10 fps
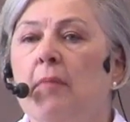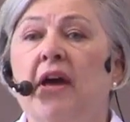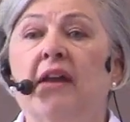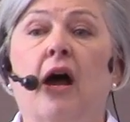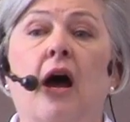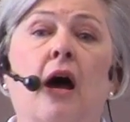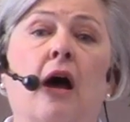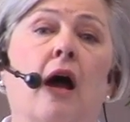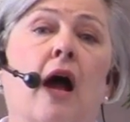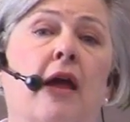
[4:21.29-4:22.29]
But
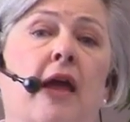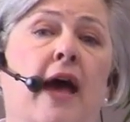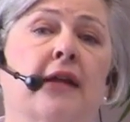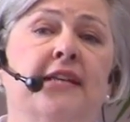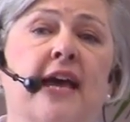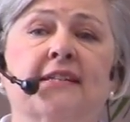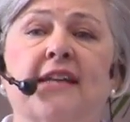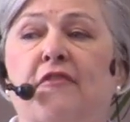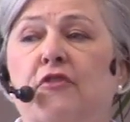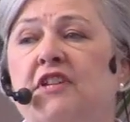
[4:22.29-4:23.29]
I had
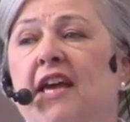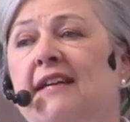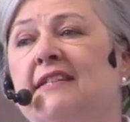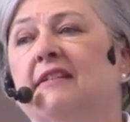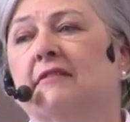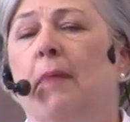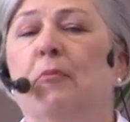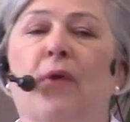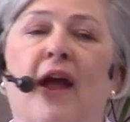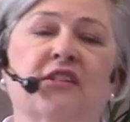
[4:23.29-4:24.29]
test after test, a
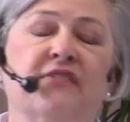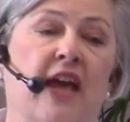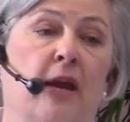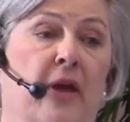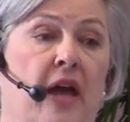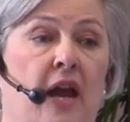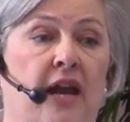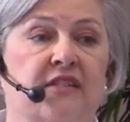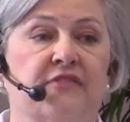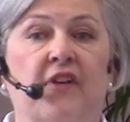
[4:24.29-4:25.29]
couple rounds of
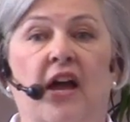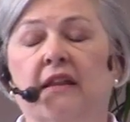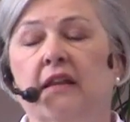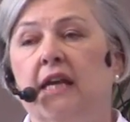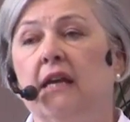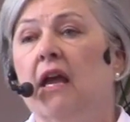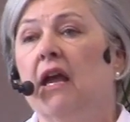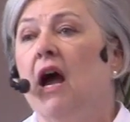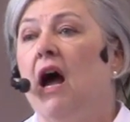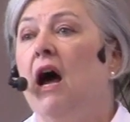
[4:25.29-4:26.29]
antibiotics. Finally,
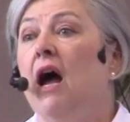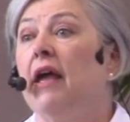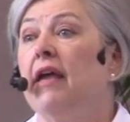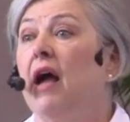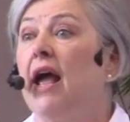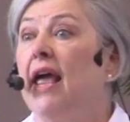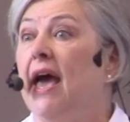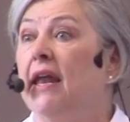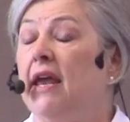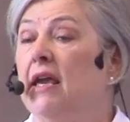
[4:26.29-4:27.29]
I
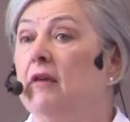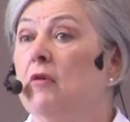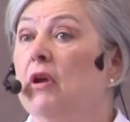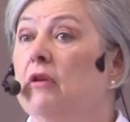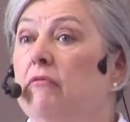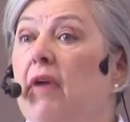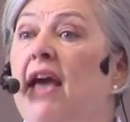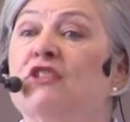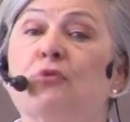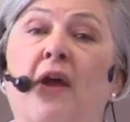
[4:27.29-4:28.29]
had a
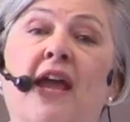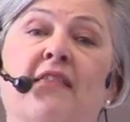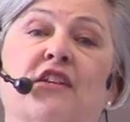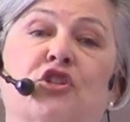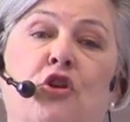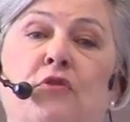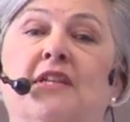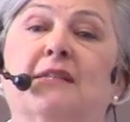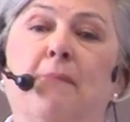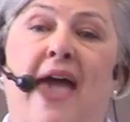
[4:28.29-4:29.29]
X-ray that showed
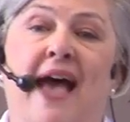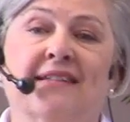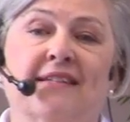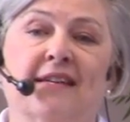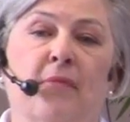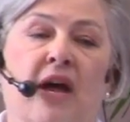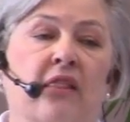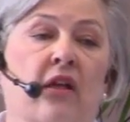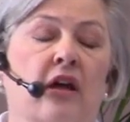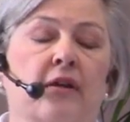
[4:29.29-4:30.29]
this mass in my
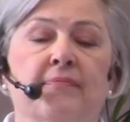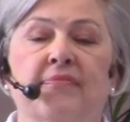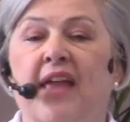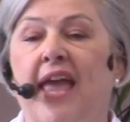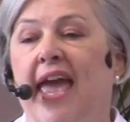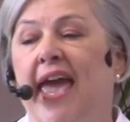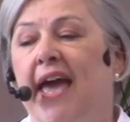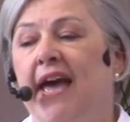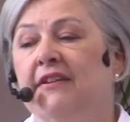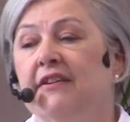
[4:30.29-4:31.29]
lung
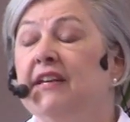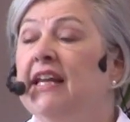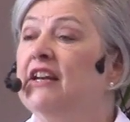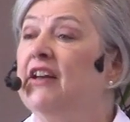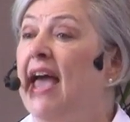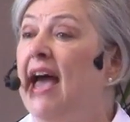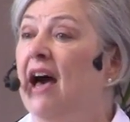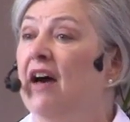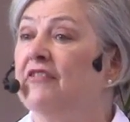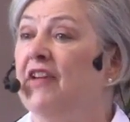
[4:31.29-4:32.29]
and needed to
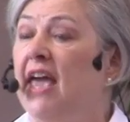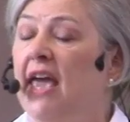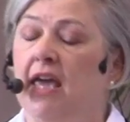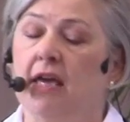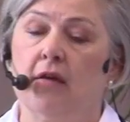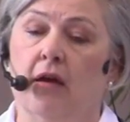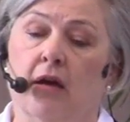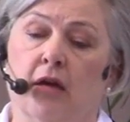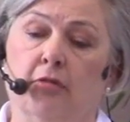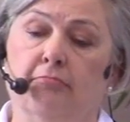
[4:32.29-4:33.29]
have a
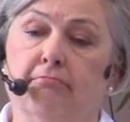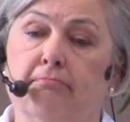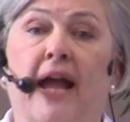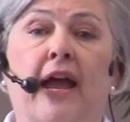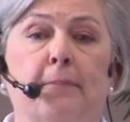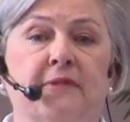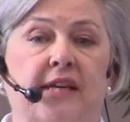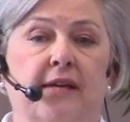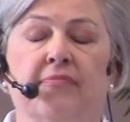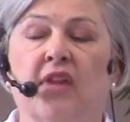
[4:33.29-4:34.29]

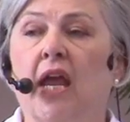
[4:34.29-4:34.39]
biopsy.